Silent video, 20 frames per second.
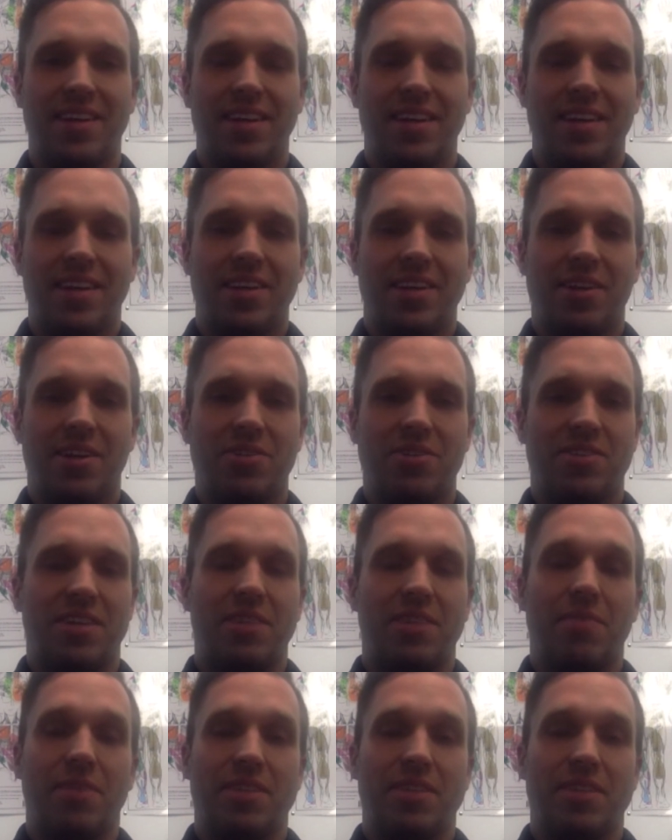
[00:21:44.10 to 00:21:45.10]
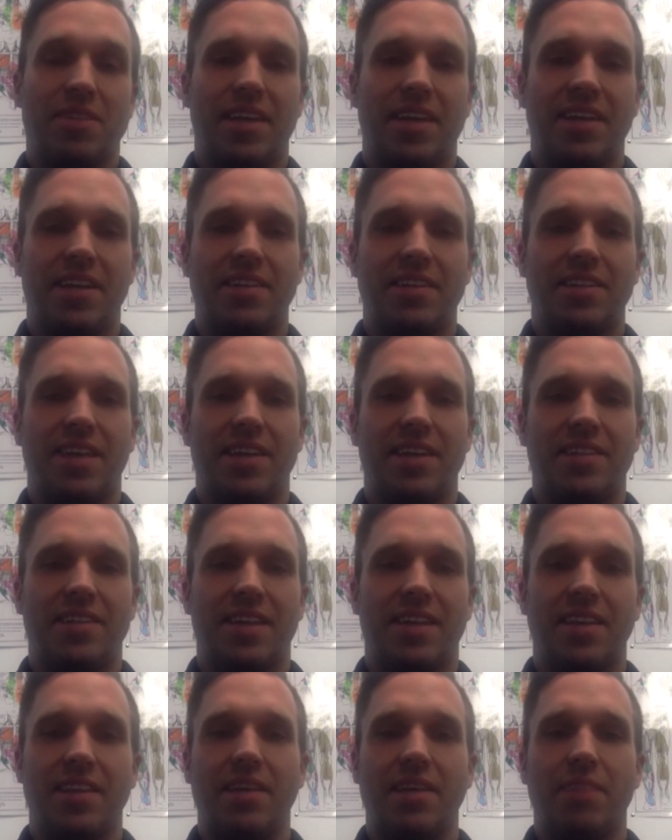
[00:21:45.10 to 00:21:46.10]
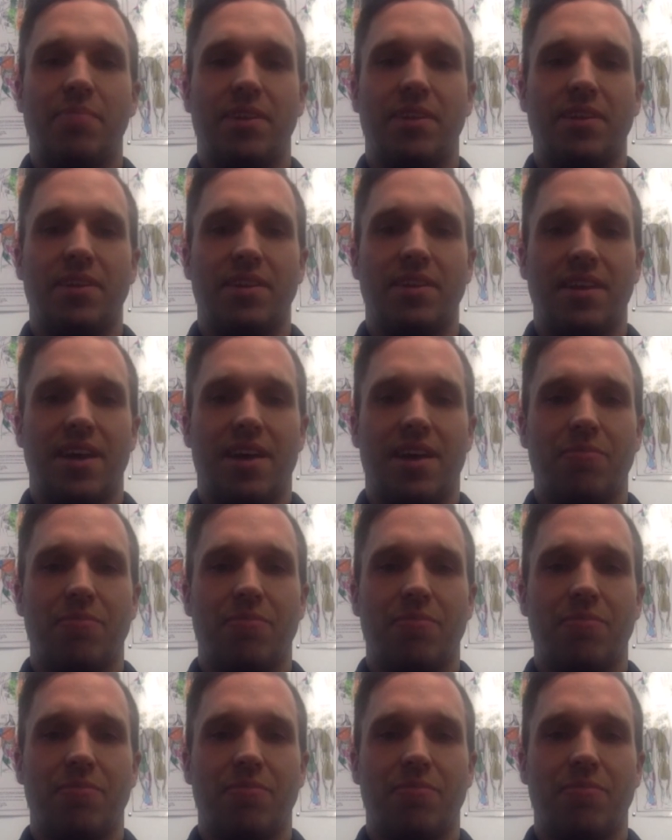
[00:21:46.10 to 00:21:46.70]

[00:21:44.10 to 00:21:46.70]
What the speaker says: you know, is thinking about taking it takes that leap and